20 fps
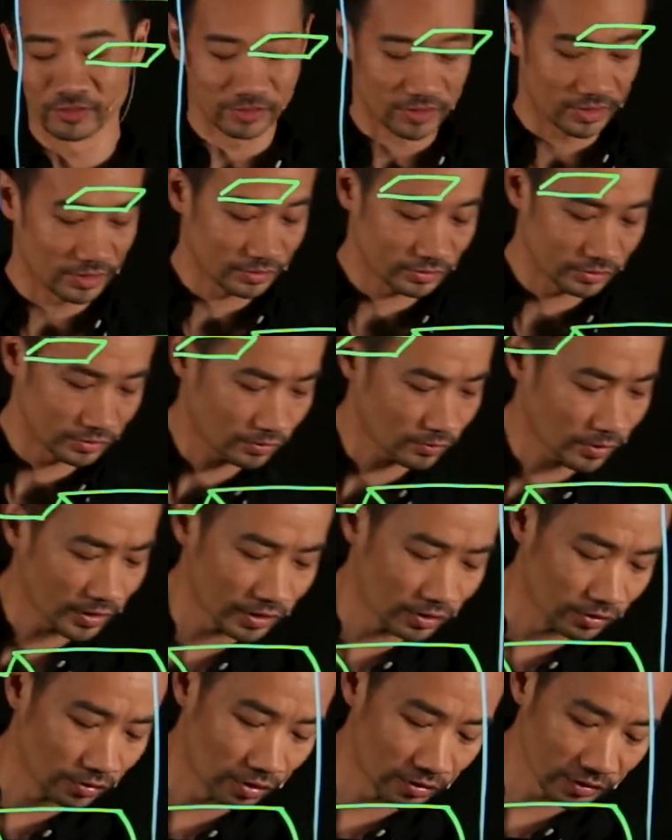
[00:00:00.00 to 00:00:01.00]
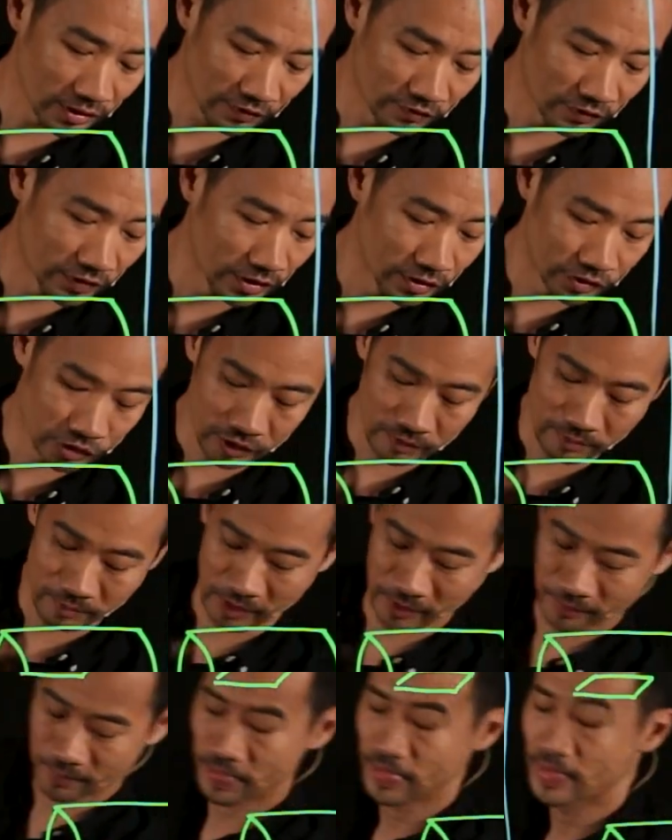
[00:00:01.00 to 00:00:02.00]
Okay, quite a long definition,
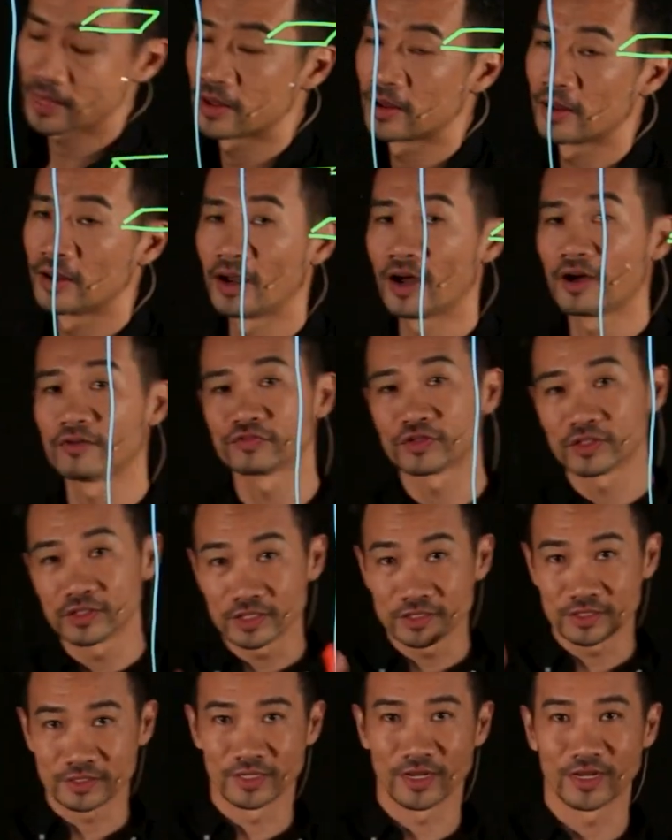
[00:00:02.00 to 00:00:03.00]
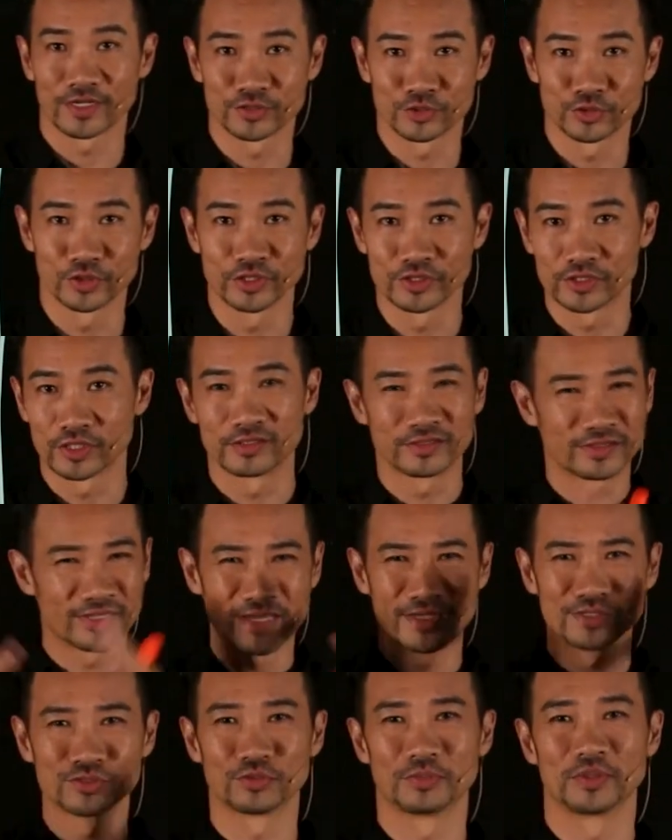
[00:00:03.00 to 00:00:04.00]
but after this illustration,
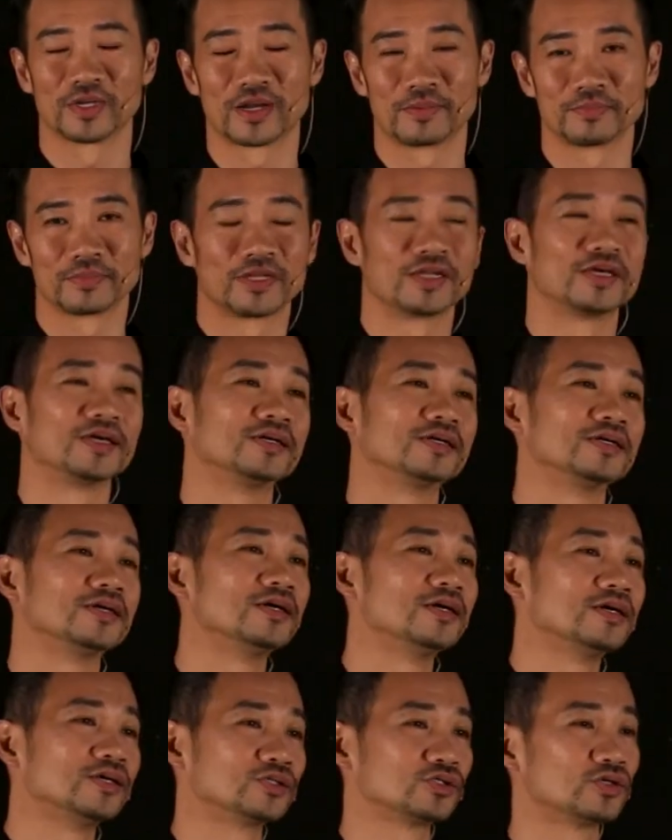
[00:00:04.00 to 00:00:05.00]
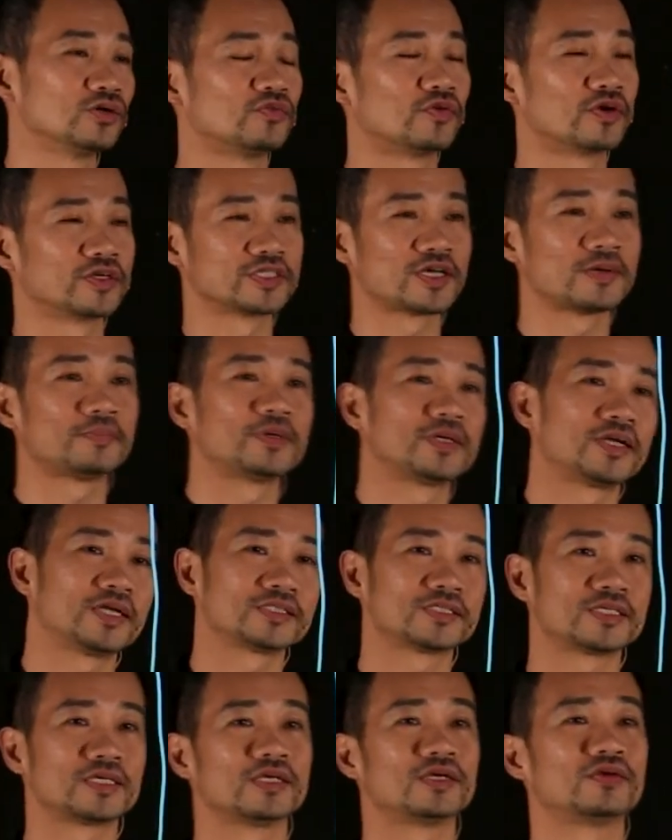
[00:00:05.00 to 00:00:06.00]
things will become clear. So for example,
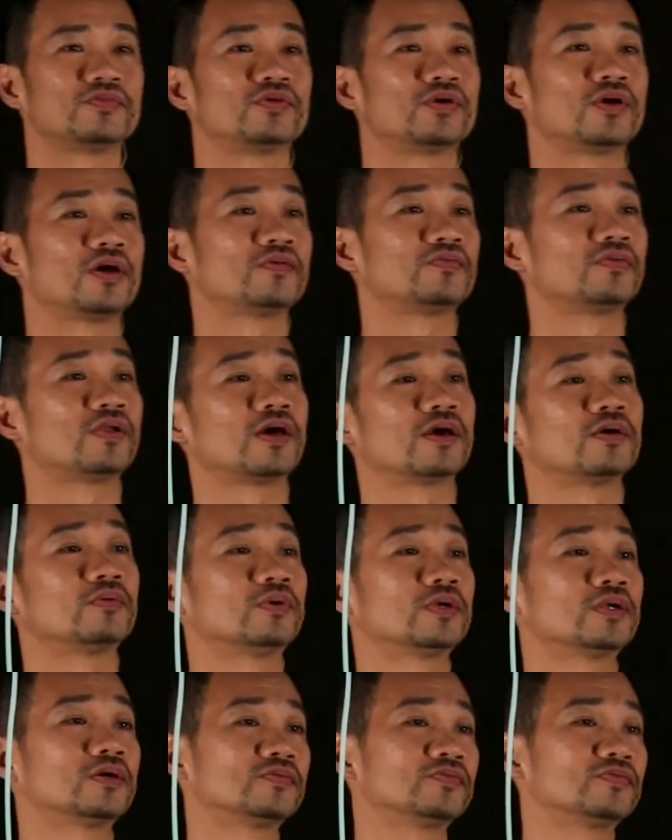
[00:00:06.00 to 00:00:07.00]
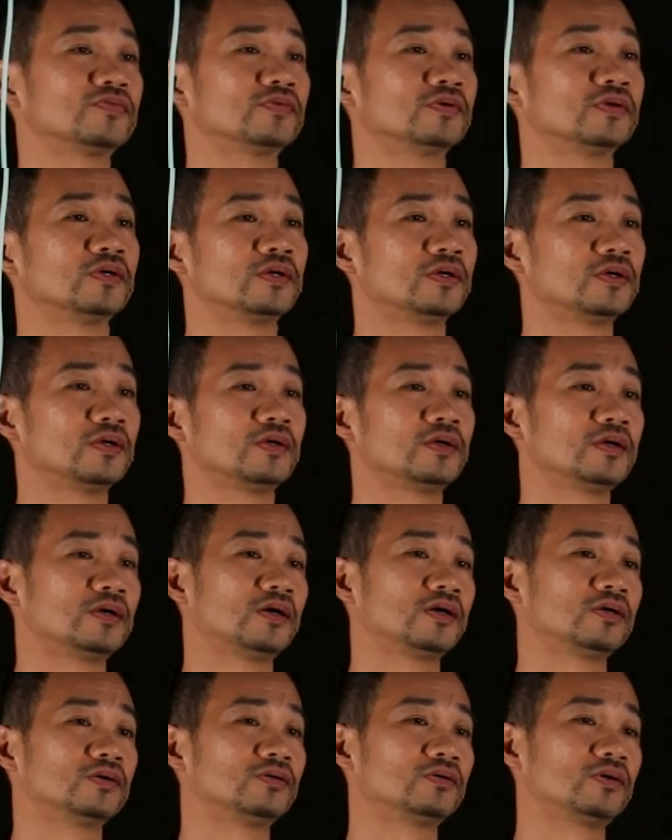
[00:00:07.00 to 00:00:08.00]
let's say if you have like one of
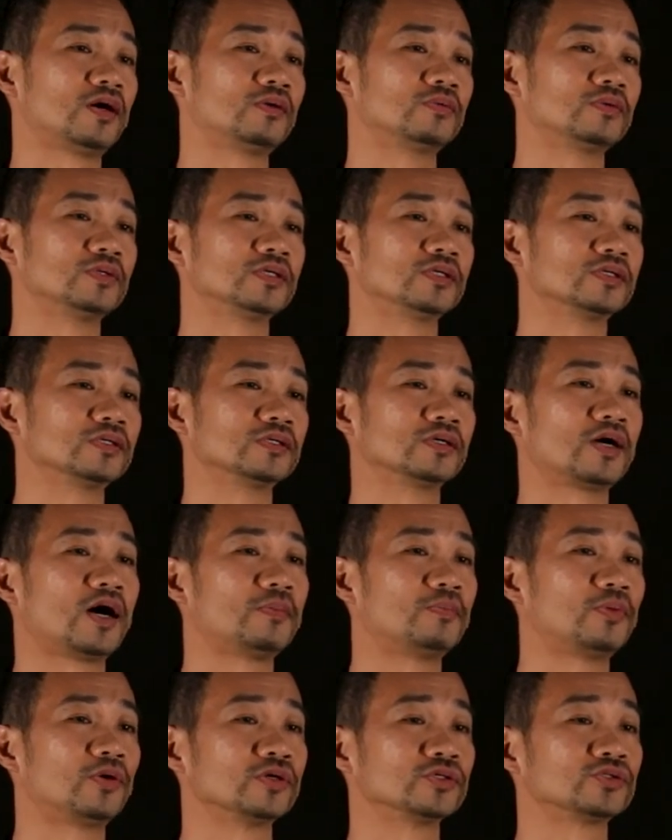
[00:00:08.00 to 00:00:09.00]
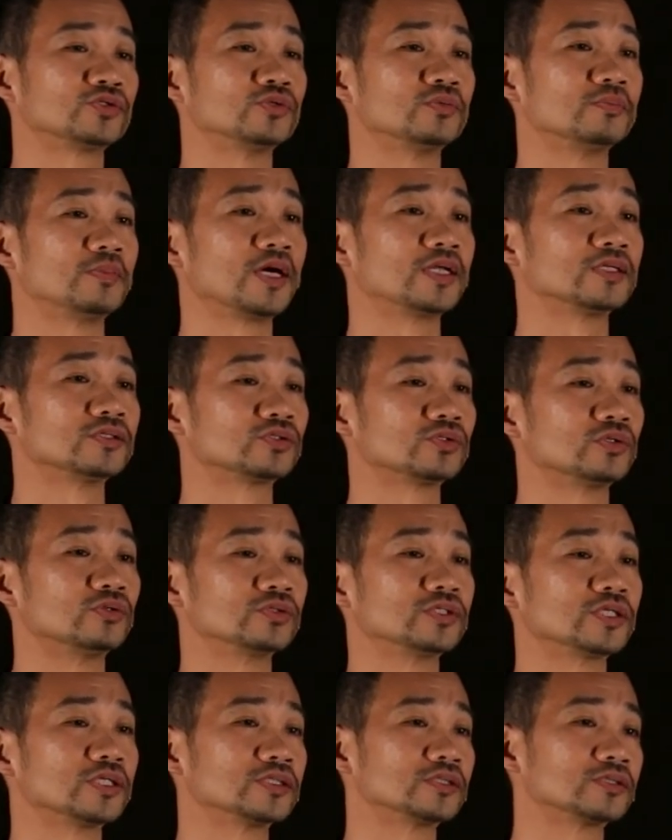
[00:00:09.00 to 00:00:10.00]
our boys to men
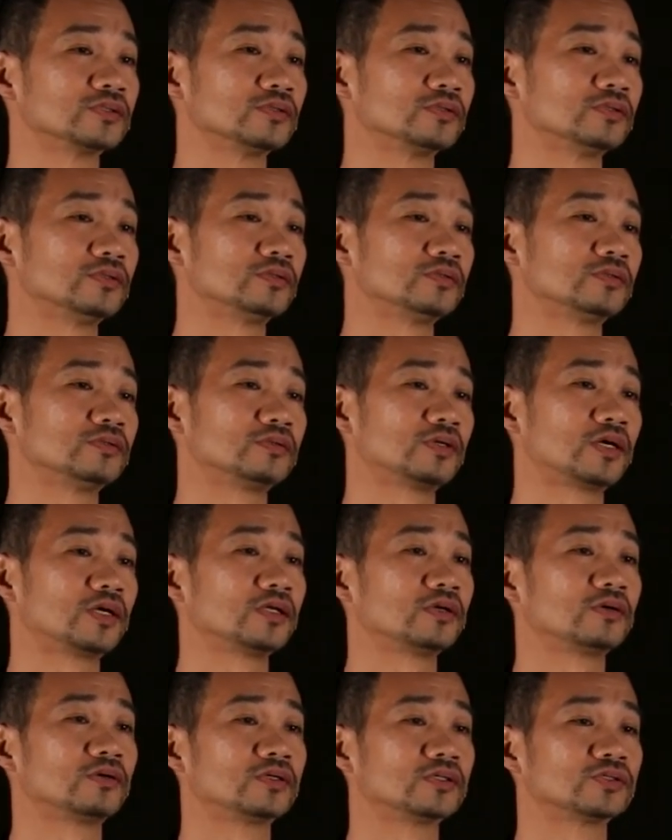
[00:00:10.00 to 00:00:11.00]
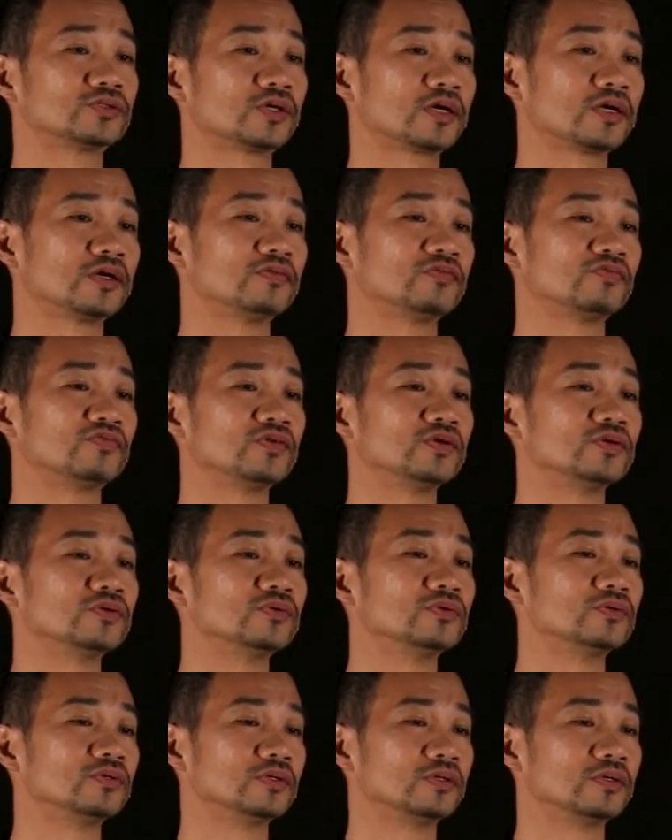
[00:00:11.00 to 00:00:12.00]
soldiers, running on a track and
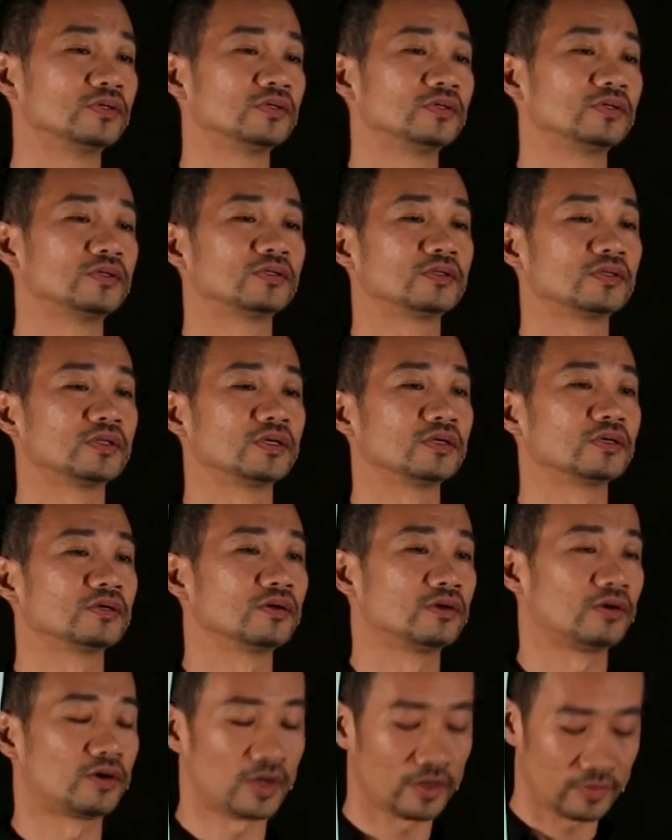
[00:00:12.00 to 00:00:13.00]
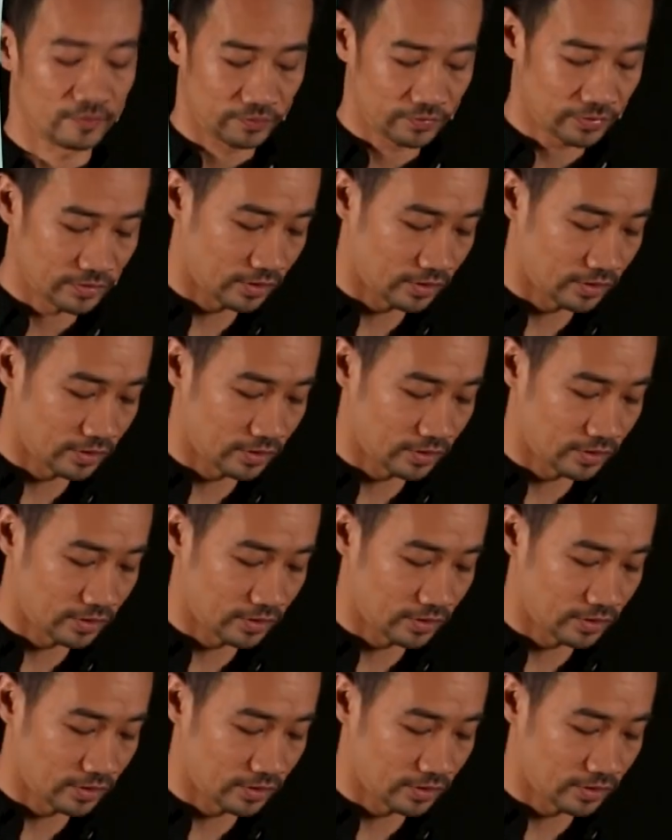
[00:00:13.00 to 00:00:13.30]
field thing, all right?